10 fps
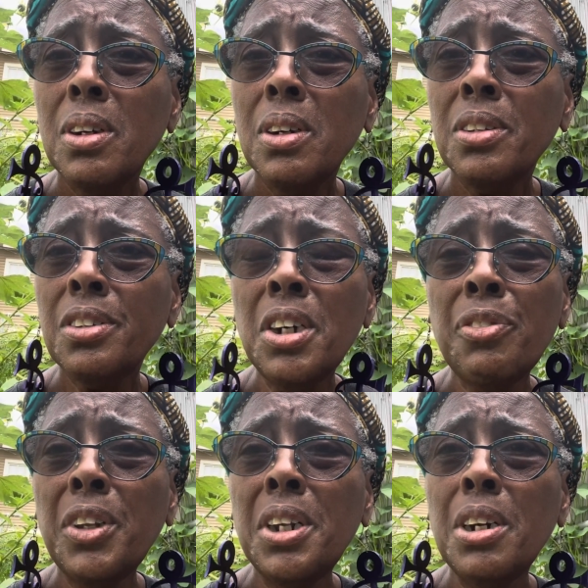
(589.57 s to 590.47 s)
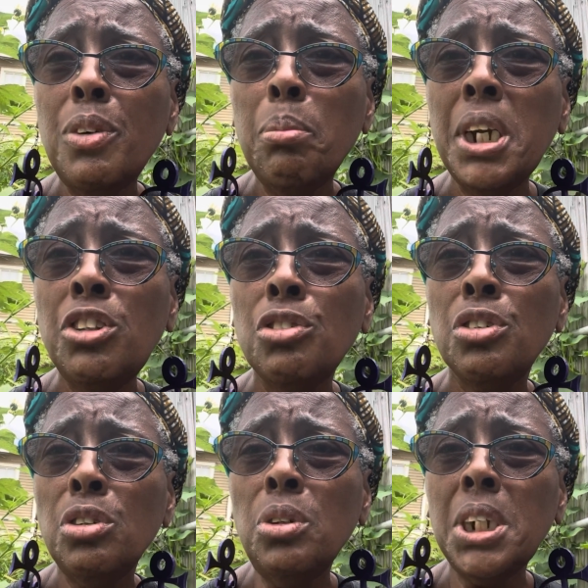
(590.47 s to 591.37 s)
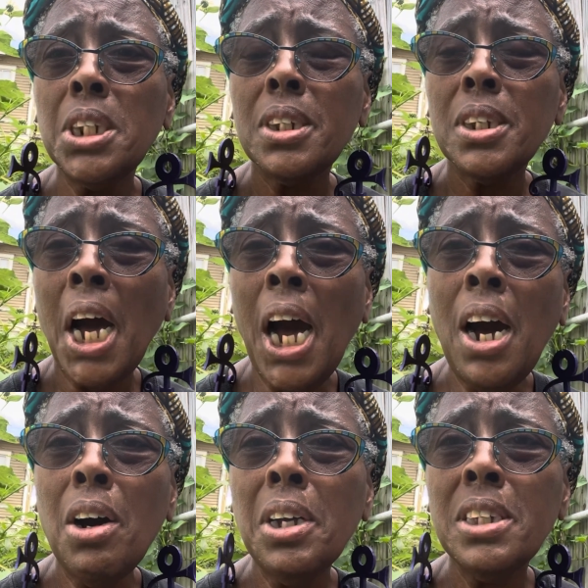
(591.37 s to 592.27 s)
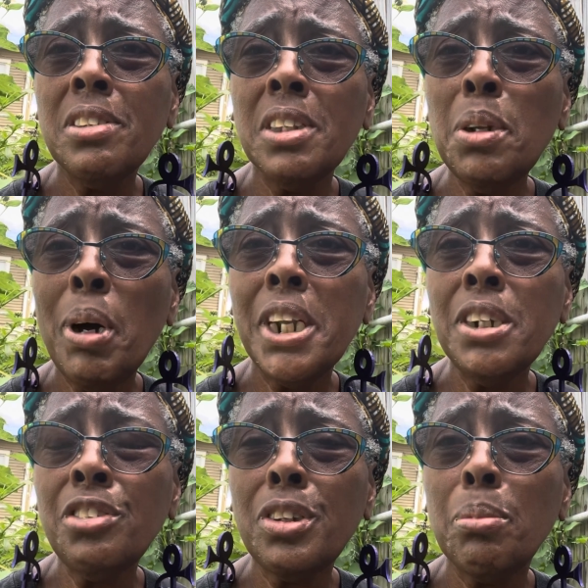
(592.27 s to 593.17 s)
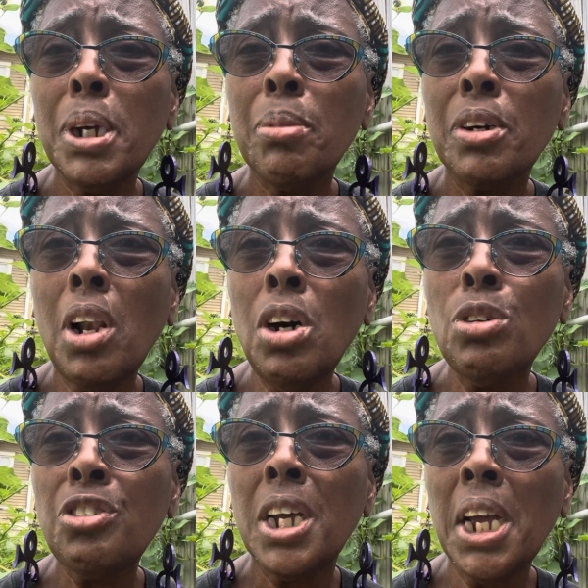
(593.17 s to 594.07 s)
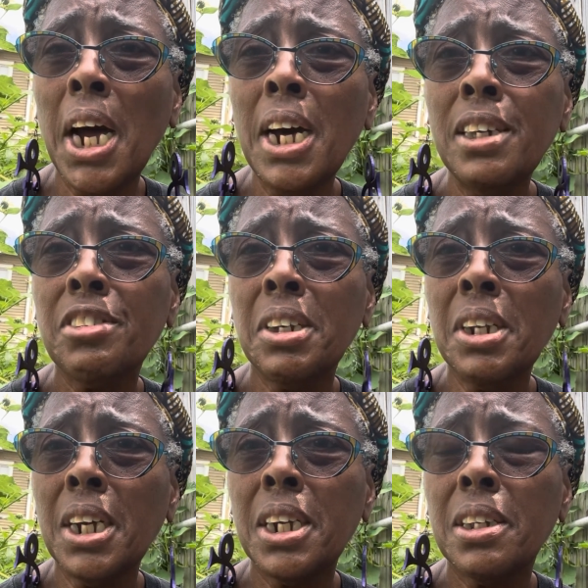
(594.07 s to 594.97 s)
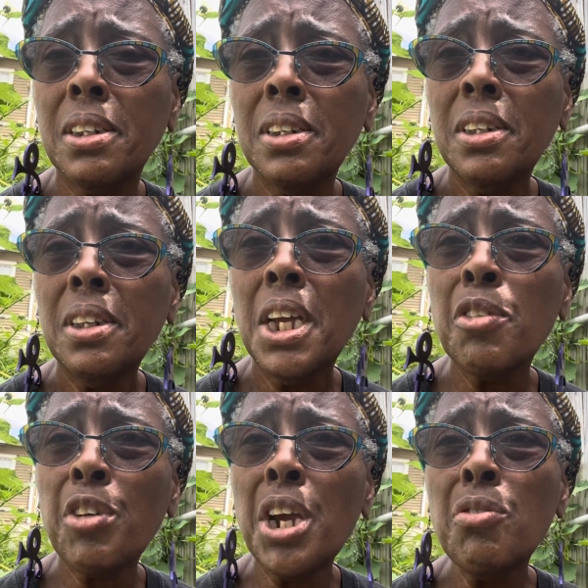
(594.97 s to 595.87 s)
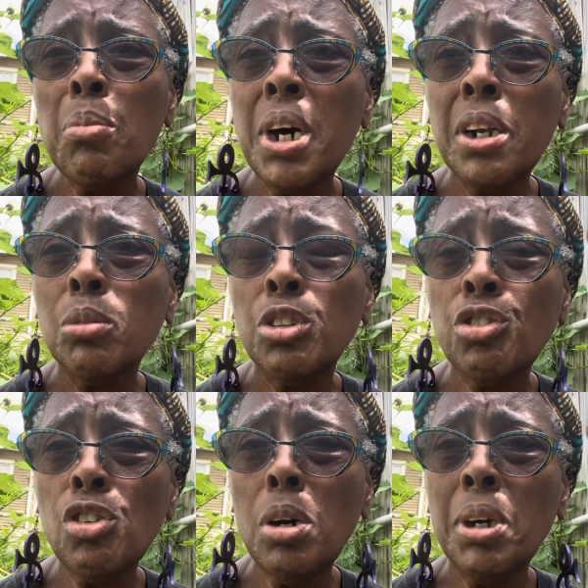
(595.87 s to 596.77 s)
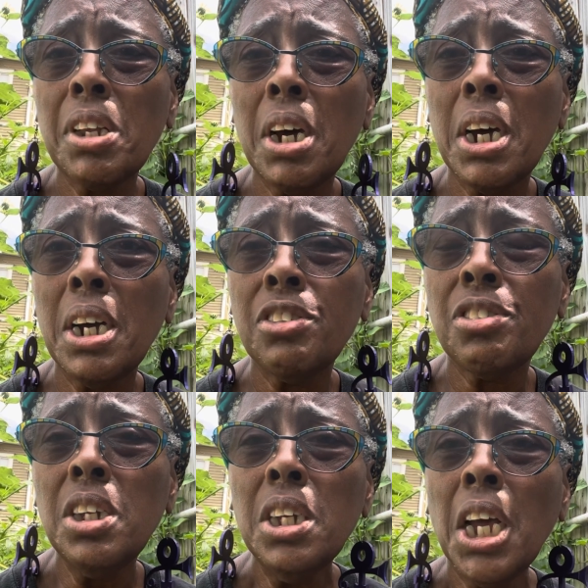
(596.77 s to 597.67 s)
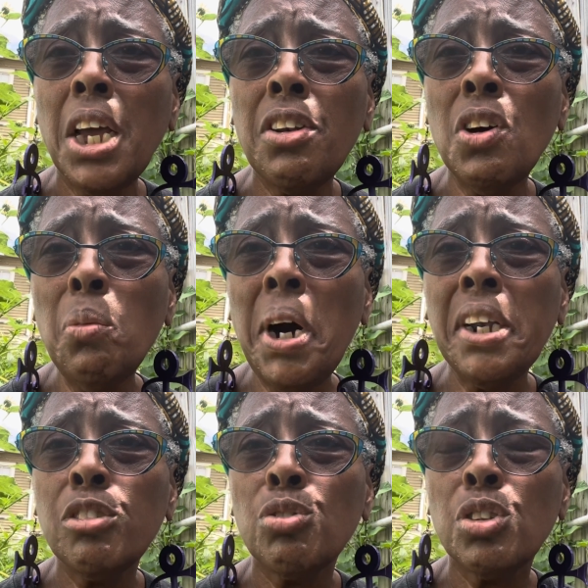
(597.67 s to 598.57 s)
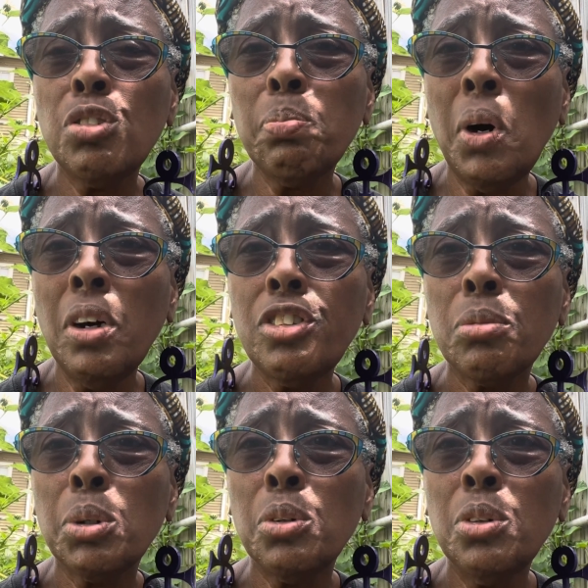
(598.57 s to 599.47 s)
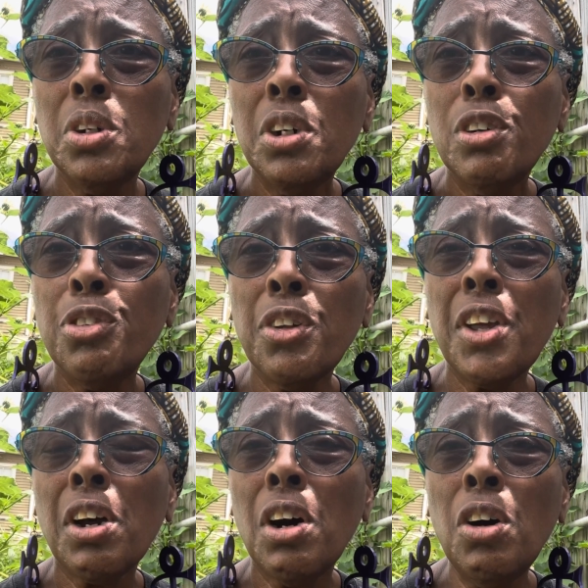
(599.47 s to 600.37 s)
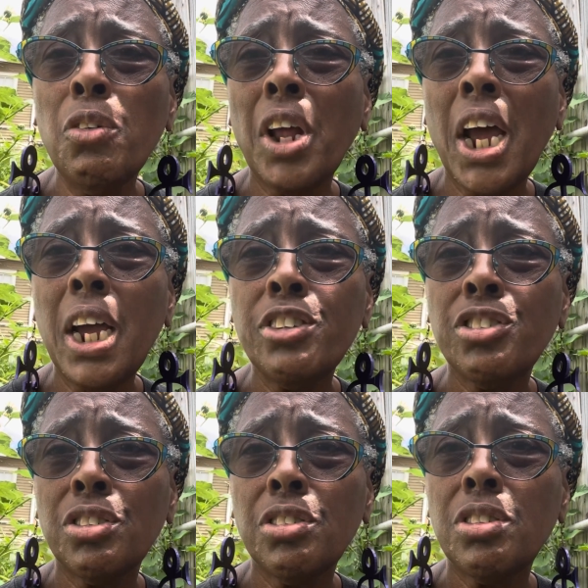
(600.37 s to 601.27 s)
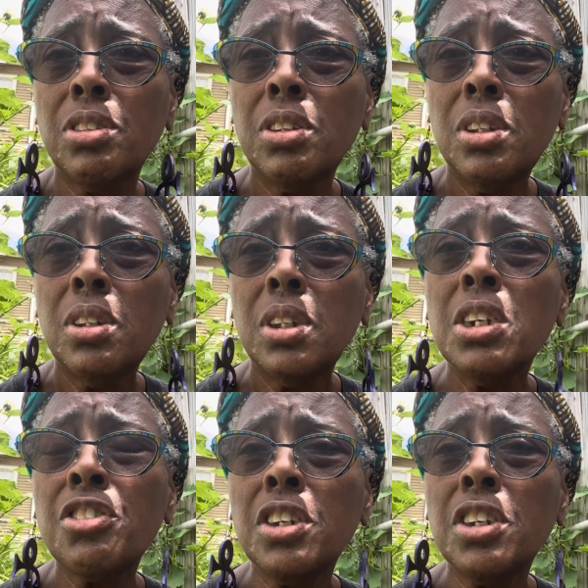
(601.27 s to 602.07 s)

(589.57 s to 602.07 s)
So if the devil made you do it, how is anybody else going to be able to close their eyes at night? If everybody was traumatized and nobody's responsible for their own actions, it's an